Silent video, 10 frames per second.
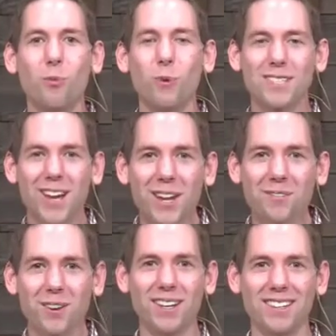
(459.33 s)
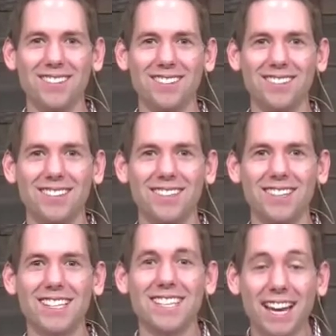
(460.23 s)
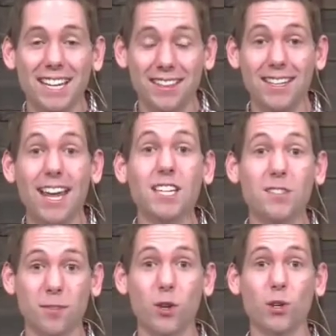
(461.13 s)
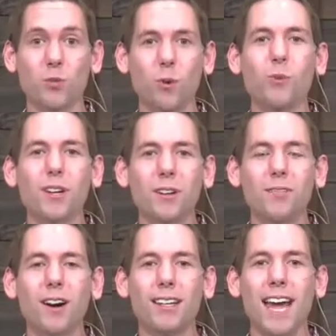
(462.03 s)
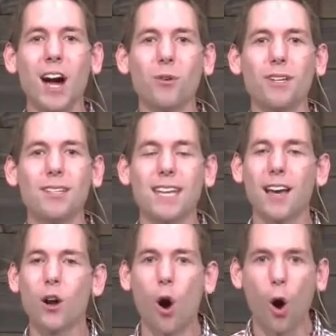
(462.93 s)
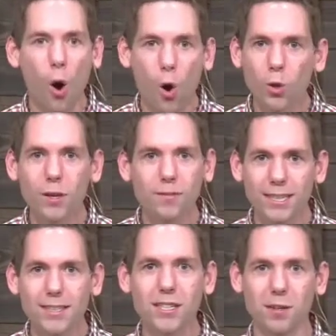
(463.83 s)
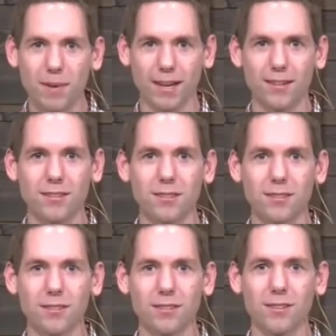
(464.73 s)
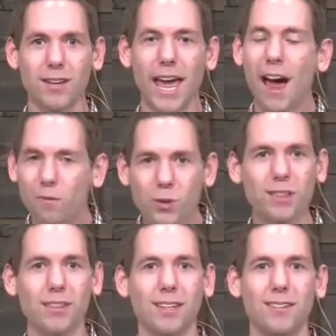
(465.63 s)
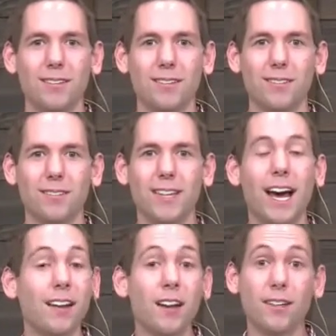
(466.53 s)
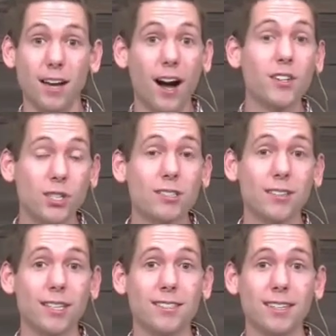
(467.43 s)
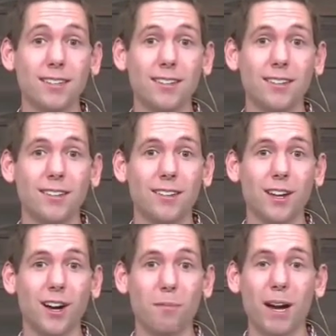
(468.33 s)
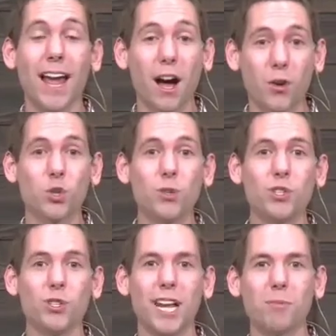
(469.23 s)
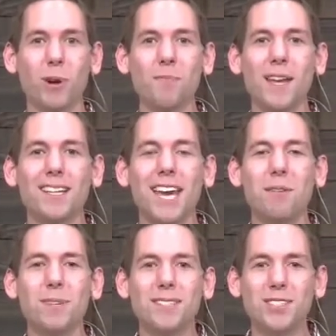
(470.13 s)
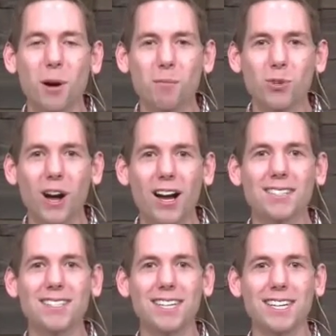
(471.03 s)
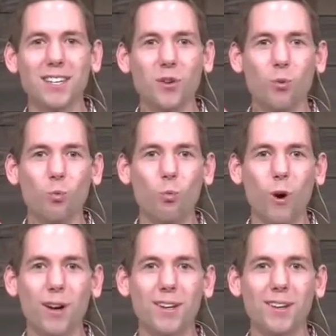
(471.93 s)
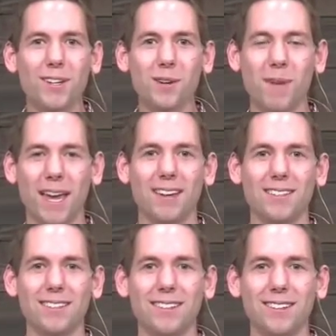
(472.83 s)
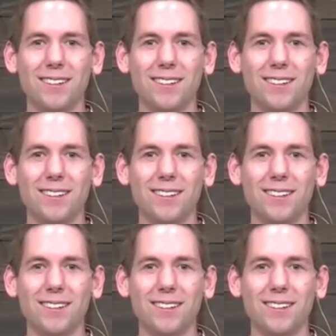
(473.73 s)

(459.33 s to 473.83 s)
What's kind of fun is that in the next verse, what we're going to find out is that all of these commands, everything that God just listed about how to treat your neighbor, can be summarized in one command.